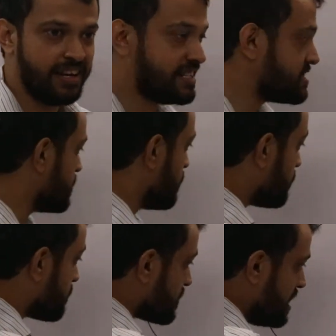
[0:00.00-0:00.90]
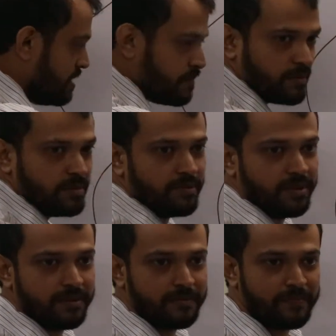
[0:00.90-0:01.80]
It's freely
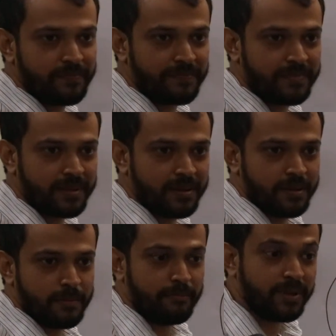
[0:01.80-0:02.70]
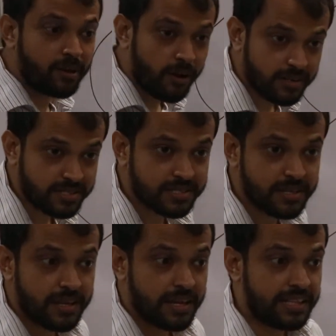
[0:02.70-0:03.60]
permeable because
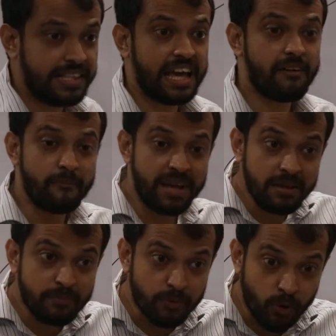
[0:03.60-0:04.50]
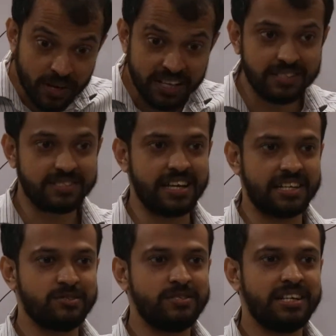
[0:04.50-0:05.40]
they have many proteins
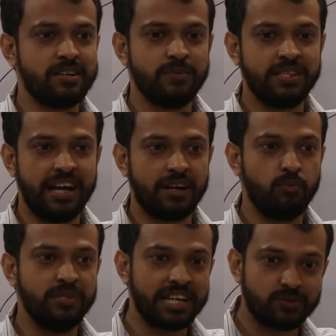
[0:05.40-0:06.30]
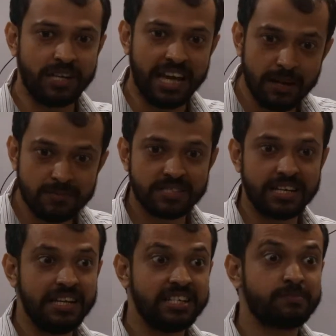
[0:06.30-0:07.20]
associated with that, which actually helps
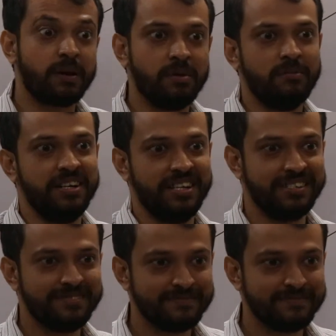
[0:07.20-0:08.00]
in its permeability.